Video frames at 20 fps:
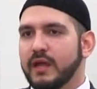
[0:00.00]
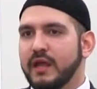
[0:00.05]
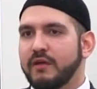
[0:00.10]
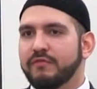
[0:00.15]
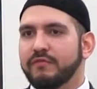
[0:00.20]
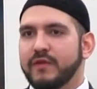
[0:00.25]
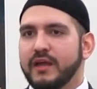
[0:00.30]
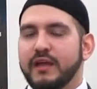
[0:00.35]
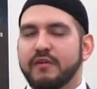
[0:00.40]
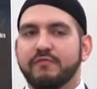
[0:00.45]

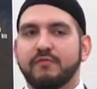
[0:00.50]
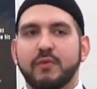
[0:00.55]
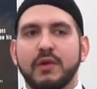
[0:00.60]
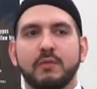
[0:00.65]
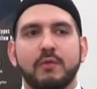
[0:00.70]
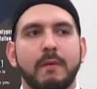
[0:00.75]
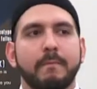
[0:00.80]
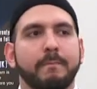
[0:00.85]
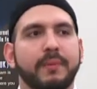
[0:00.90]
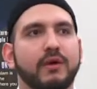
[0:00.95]

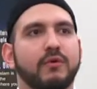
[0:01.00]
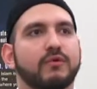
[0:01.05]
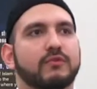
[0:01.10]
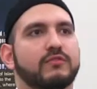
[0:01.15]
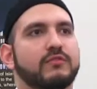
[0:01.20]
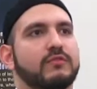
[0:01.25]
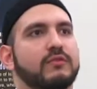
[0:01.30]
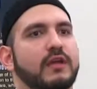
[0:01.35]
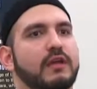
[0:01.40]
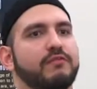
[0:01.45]

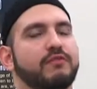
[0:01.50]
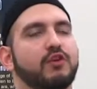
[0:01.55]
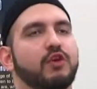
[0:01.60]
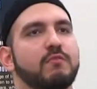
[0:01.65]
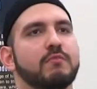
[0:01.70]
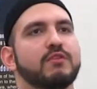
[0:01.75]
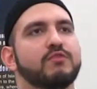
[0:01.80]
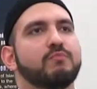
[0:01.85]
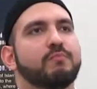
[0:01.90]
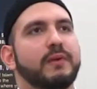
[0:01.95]
If
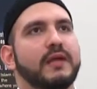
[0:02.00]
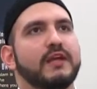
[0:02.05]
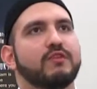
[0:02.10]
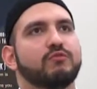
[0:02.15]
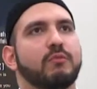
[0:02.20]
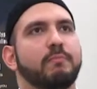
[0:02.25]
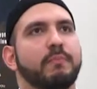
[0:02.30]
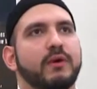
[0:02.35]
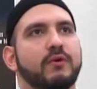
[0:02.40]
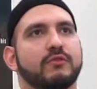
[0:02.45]
human
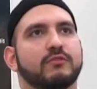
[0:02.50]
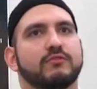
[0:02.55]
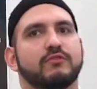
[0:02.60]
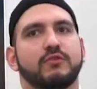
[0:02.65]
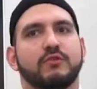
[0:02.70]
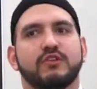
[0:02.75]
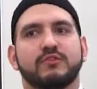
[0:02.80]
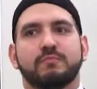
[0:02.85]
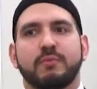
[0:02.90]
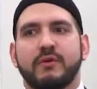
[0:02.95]
beings were built
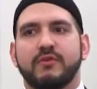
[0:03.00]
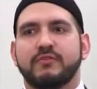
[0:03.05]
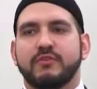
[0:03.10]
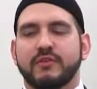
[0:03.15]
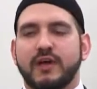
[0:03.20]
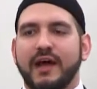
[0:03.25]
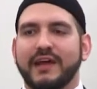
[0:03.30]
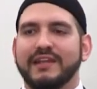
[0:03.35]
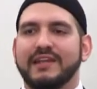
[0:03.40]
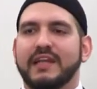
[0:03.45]
to experience
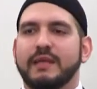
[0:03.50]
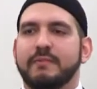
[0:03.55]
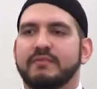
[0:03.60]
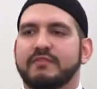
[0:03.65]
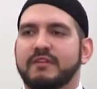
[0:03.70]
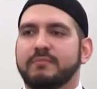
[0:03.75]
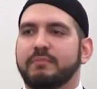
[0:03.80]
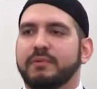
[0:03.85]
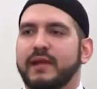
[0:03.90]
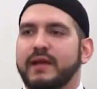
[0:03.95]
this
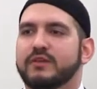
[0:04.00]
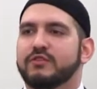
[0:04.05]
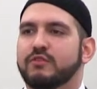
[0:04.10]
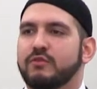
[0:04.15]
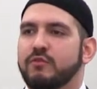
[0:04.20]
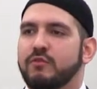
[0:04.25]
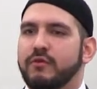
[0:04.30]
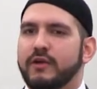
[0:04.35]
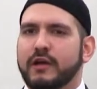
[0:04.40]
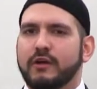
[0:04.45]
unlimited pleasure
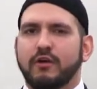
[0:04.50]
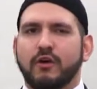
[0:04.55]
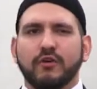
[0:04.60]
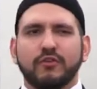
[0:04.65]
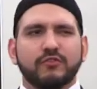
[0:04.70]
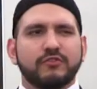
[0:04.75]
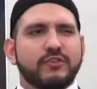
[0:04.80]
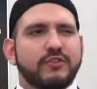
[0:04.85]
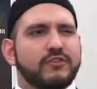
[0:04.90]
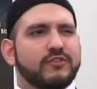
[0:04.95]
or a
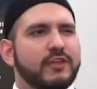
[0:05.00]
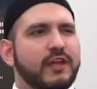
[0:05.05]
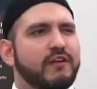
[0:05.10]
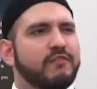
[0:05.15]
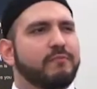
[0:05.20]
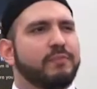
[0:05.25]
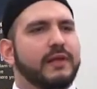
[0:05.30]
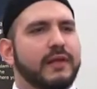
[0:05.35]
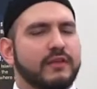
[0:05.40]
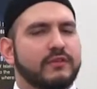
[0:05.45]
constant state
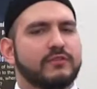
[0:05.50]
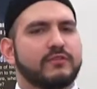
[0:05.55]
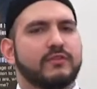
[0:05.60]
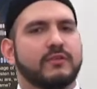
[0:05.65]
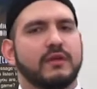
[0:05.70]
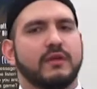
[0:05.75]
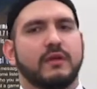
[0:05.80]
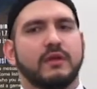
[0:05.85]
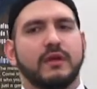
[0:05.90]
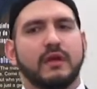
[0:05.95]
of
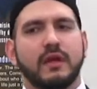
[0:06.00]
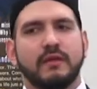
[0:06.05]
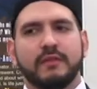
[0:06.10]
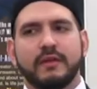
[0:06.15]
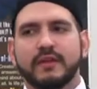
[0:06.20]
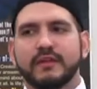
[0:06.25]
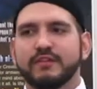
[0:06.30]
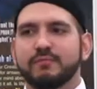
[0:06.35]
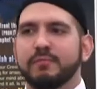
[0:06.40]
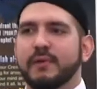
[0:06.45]
bliss,
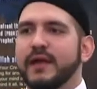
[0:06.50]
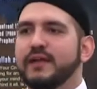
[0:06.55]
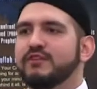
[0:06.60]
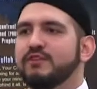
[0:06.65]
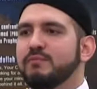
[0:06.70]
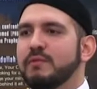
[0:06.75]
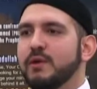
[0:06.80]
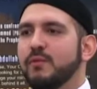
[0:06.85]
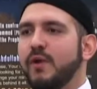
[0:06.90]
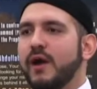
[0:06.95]
then explain
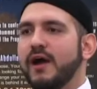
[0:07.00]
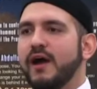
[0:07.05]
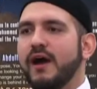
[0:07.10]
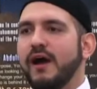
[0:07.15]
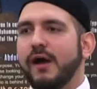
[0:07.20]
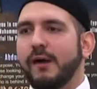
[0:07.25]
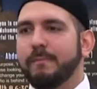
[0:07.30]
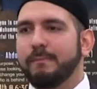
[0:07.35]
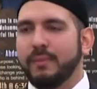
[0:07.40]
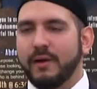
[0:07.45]
to me why
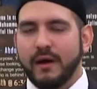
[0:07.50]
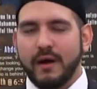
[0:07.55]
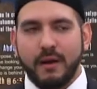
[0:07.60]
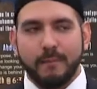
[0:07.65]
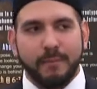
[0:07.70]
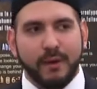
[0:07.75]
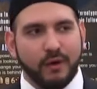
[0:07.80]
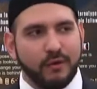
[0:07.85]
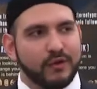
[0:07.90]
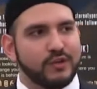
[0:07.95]
our
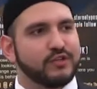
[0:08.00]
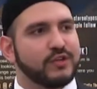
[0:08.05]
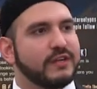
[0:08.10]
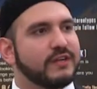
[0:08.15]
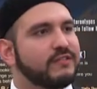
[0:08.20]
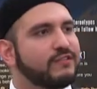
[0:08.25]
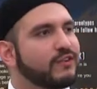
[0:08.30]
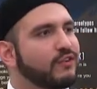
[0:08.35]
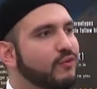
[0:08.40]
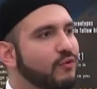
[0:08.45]
biology
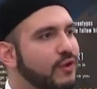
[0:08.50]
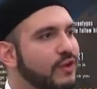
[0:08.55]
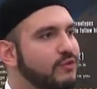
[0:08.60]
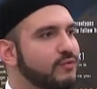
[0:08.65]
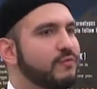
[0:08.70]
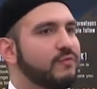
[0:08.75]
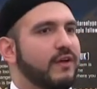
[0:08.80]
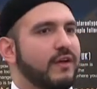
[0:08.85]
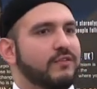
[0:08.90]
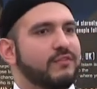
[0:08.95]
disagrees
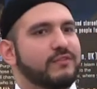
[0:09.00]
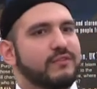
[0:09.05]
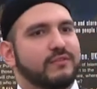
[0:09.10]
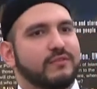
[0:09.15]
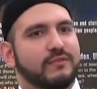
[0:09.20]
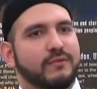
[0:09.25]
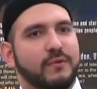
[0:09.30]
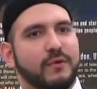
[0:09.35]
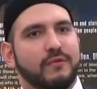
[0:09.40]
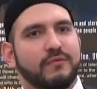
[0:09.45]
with us
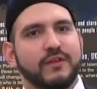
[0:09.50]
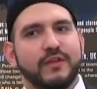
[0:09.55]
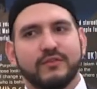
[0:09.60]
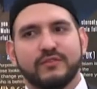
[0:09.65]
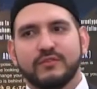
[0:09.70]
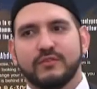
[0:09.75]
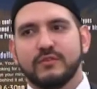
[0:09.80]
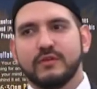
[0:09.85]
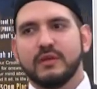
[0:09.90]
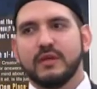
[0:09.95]
on
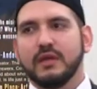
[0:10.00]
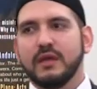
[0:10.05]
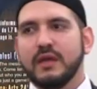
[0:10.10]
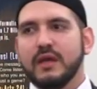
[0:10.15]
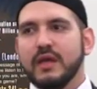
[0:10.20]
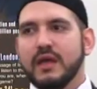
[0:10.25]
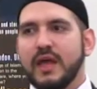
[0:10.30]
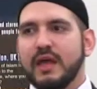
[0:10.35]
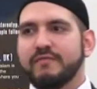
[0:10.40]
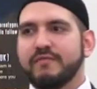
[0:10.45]
this.
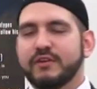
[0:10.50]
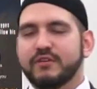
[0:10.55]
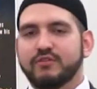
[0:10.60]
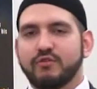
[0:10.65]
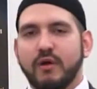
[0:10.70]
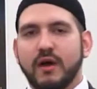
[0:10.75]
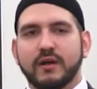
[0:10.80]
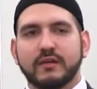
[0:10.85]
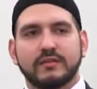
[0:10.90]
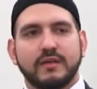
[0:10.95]
If a
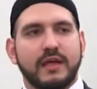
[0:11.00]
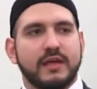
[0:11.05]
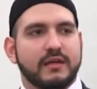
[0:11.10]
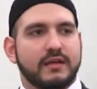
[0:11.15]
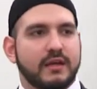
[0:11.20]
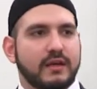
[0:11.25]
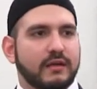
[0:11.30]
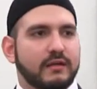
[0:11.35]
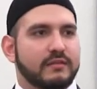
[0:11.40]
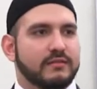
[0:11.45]
drug
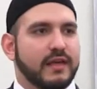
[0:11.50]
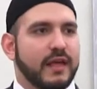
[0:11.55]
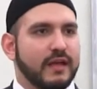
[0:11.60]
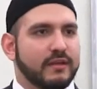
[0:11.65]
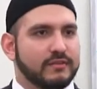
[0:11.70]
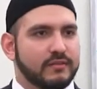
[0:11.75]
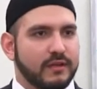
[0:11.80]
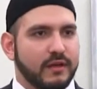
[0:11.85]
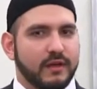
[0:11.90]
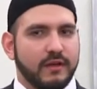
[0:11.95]
taker
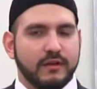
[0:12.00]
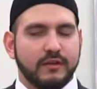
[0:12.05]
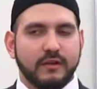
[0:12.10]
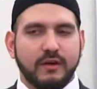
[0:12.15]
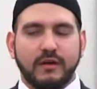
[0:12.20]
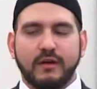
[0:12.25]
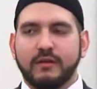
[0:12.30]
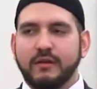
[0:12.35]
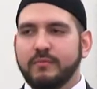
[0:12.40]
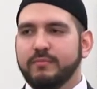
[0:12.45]
takes
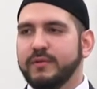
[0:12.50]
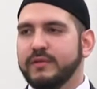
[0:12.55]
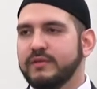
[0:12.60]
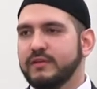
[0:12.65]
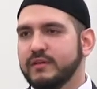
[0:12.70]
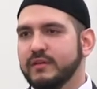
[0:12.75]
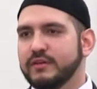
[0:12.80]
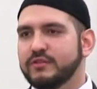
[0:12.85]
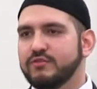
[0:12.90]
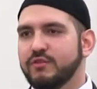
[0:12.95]
a
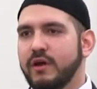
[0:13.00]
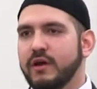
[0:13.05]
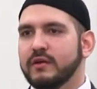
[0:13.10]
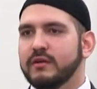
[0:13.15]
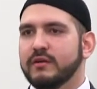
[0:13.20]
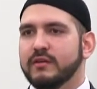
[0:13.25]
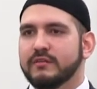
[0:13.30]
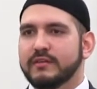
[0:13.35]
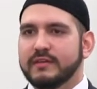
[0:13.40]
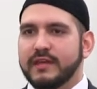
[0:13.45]
particular
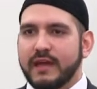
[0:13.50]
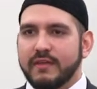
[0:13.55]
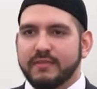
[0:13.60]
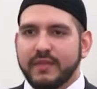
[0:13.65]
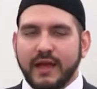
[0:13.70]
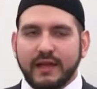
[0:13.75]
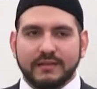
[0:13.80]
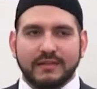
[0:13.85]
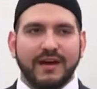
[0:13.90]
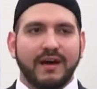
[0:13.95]
drug to get
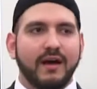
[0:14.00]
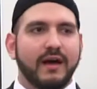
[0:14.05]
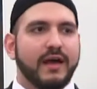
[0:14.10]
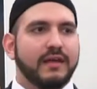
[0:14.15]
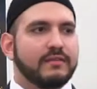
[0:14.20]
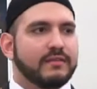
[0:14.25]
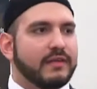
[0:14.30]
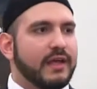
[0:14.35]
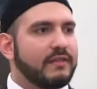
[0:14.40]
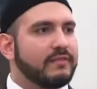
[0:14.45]
that
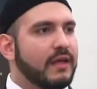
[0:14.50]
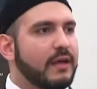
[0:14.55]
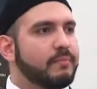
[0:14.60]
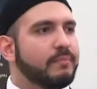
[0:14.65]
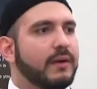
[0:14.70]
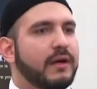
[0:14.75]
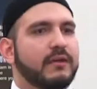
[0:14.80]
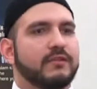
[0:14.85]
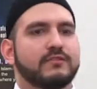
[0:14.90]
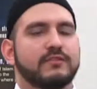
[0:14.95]
high, to get
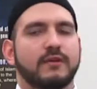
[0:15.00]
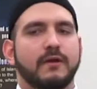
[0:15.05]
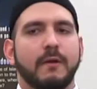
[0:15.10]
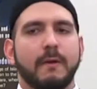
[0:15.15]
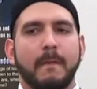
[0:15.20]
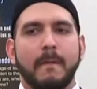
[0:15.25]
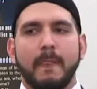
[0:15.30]
that buzz,